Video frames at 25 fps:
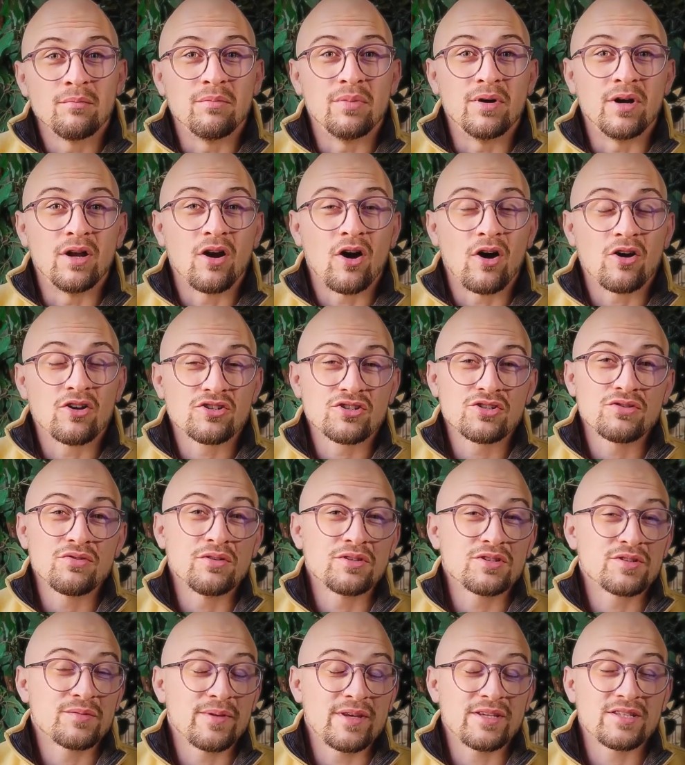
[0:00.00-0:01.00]
but also
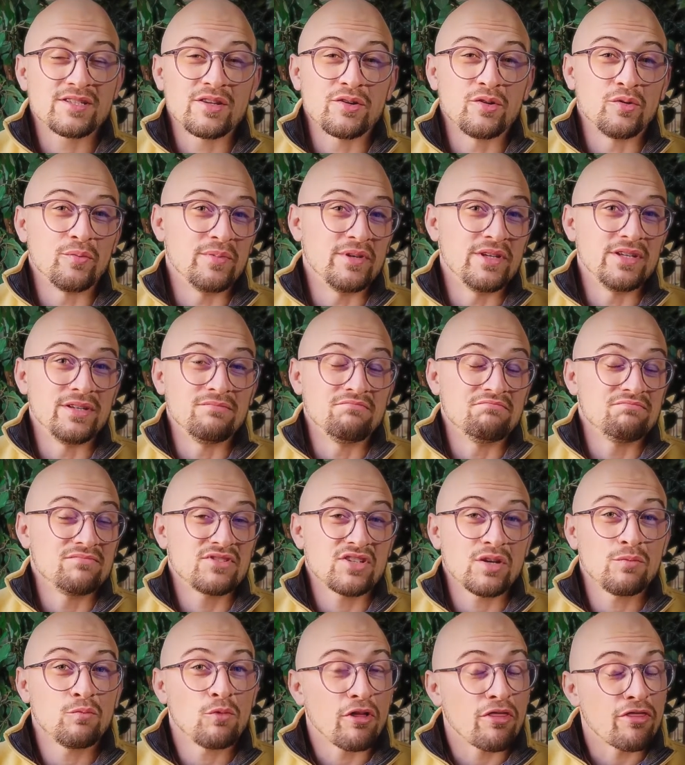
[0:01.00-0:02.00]
a space that'll be
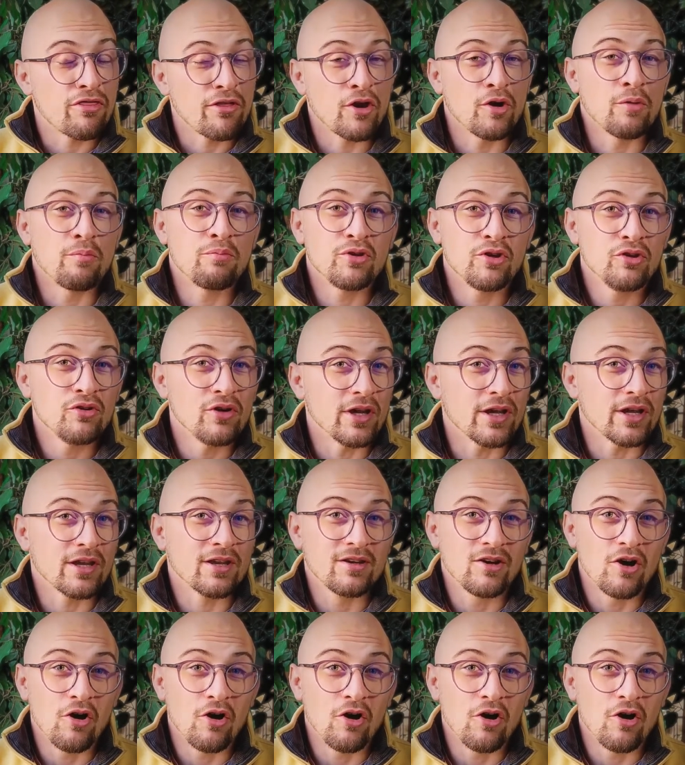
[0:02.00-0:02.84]
somewhat therapeutic,